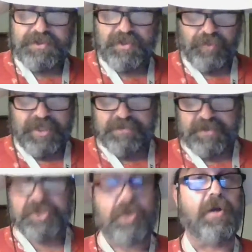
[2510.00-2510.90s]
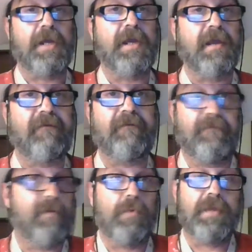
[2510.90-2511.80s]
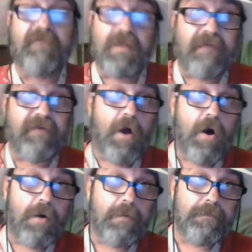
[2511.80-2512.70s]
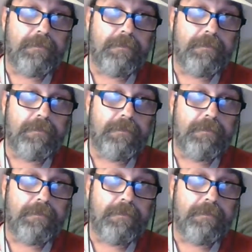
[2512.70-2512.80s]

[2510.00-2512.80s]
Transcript: to reach maturity and if it will even live at all.